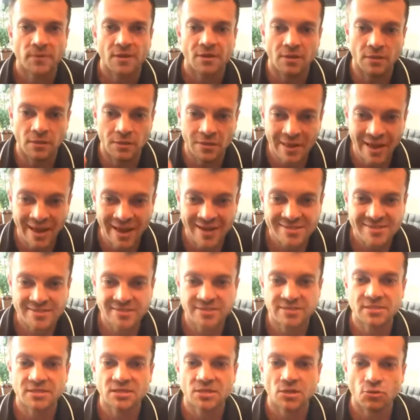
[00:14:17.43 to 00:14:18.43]

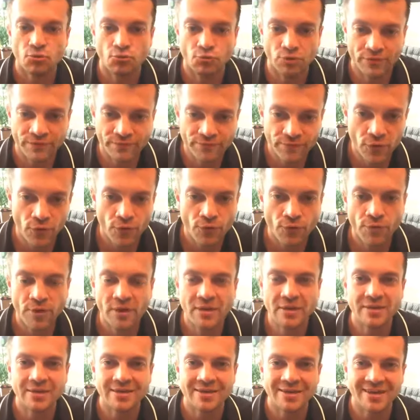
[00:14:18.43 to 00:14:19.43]
Last
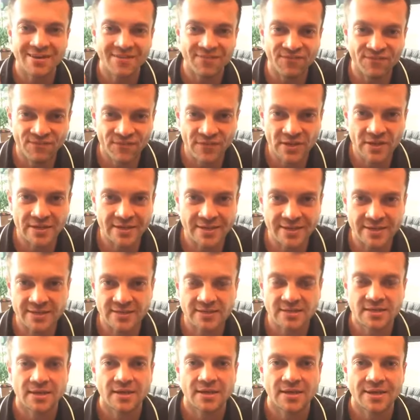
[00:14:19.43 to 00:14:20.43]
referring
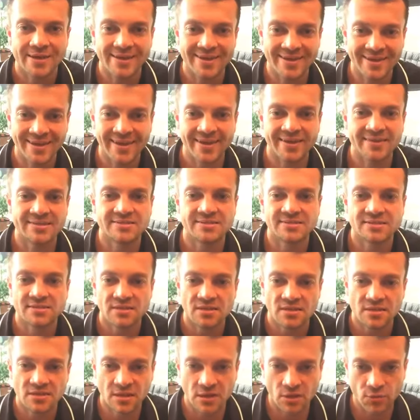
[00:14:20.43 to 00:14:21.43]
affiliate gets
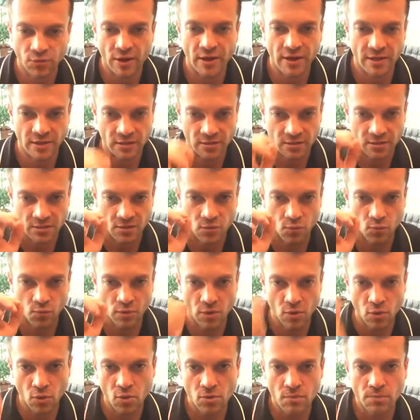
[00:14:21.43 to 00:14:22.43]
the credit. We
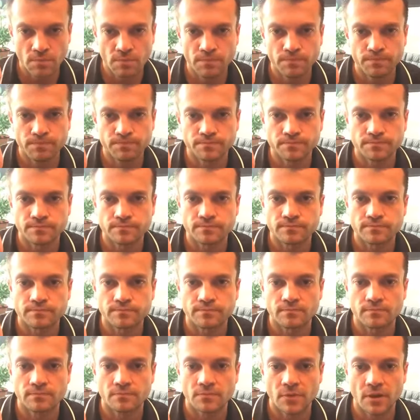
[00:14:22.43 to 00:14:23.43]
cool?
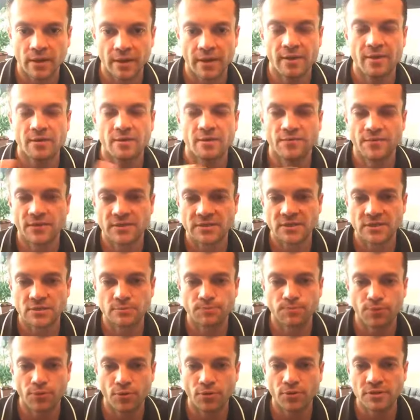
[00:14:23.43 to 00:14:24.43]
Okay, this is
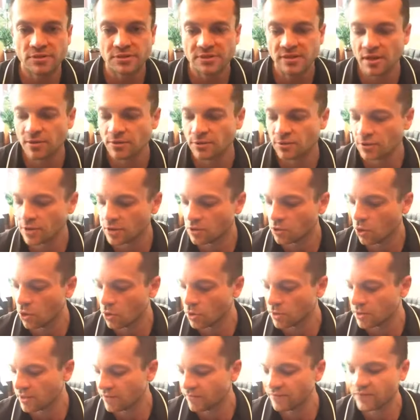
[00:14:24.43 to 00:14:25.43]
pretty standard in
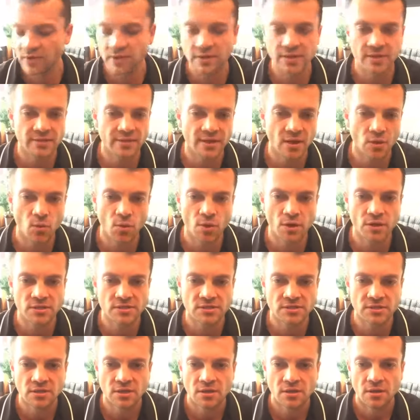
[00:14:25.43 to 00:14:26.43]
all the affiliate
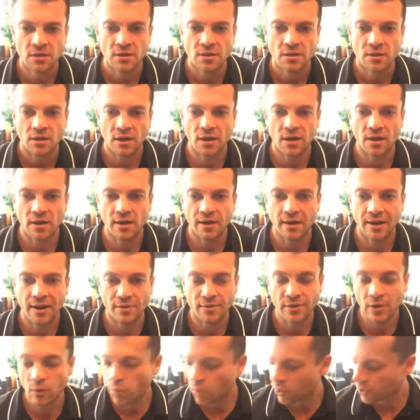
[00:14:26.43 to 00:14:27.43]
networks. How
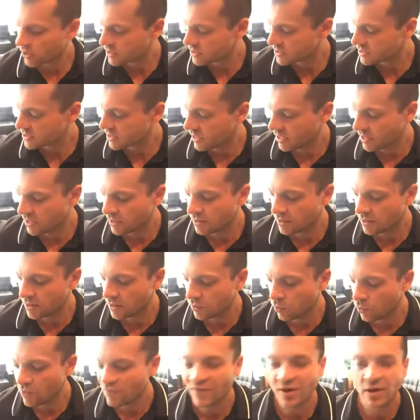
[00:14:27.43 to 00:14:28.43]
that works, and
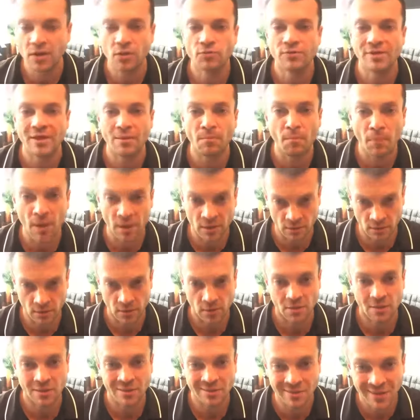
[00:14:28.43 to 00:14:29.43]
we follow that model.
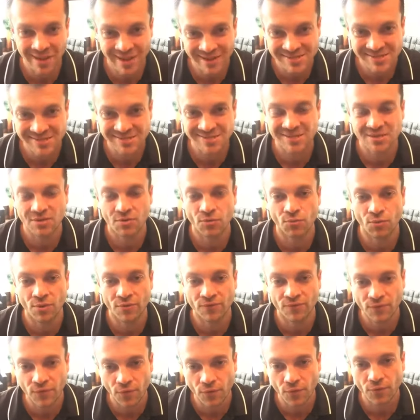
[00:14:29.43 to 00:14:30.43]
Last
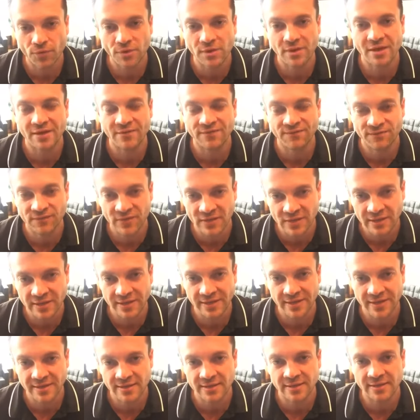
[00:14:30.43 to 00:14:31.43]
referring
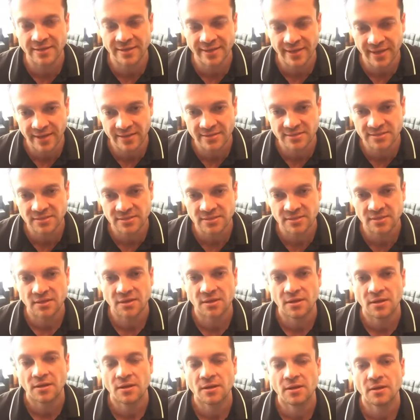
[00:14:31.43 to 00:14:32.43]
affiliate gets
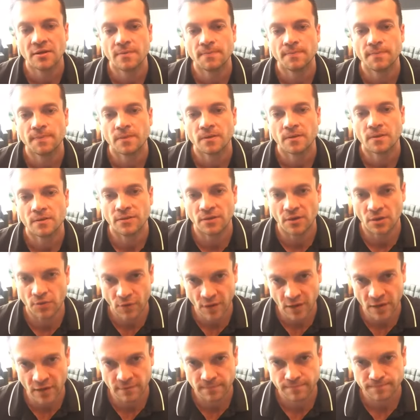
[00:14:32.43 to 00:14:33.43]
the
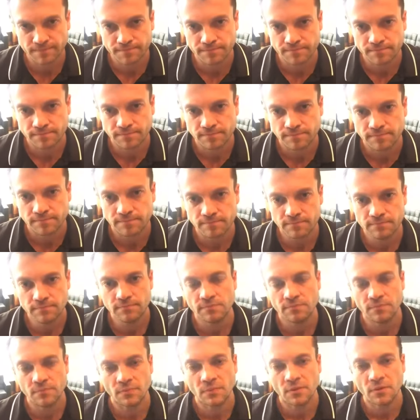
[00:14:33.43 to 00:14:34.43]
credit.
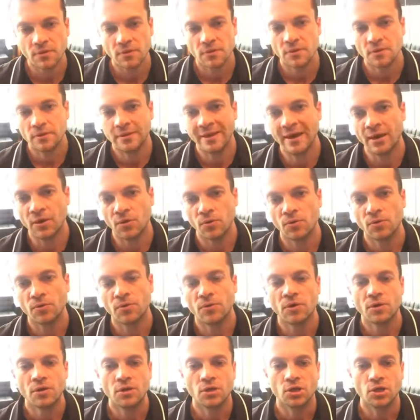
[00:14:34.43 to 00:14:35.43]
Now,
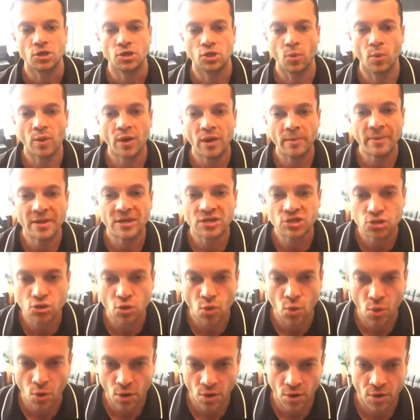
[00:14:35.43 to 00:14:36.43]
you want to make
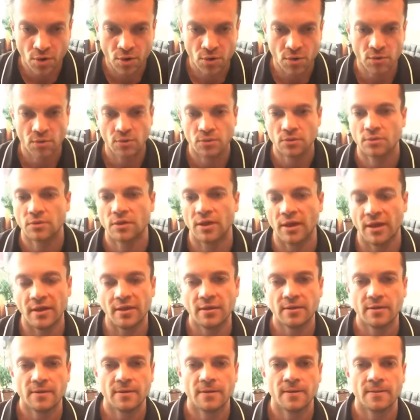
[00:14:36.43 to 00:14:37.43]
sure,
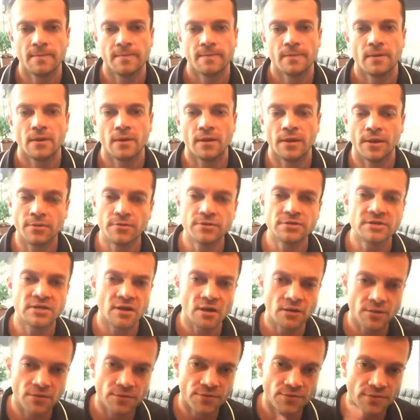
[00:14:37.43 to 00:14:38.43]
okay, here is
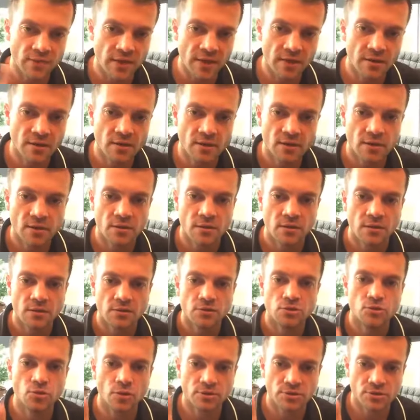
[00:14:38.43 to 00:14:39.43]
another thing
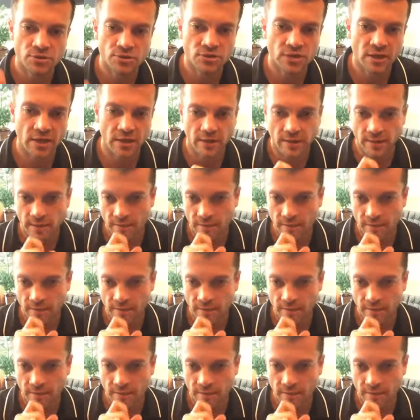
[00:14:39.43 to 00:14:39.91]
to understand.